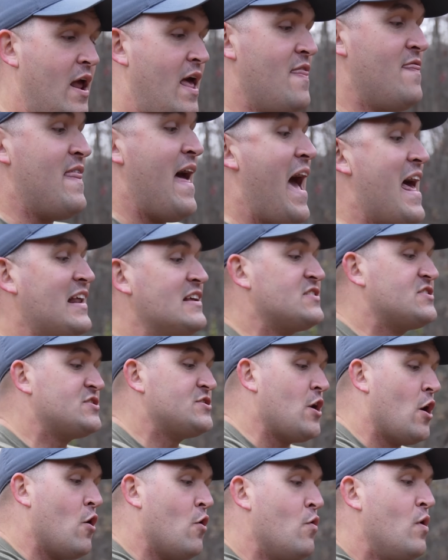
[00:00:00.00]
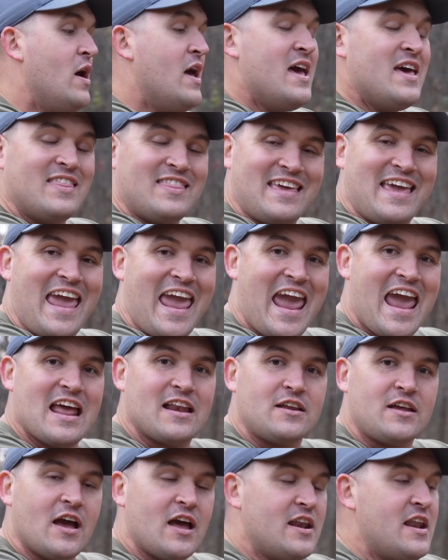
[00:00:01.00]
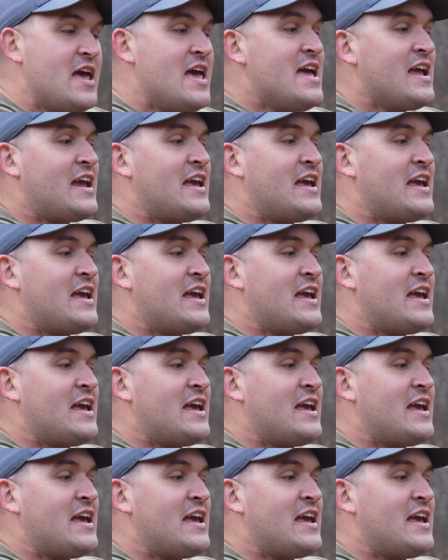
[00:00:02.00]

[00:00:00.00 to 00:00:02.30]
and that is so the handgun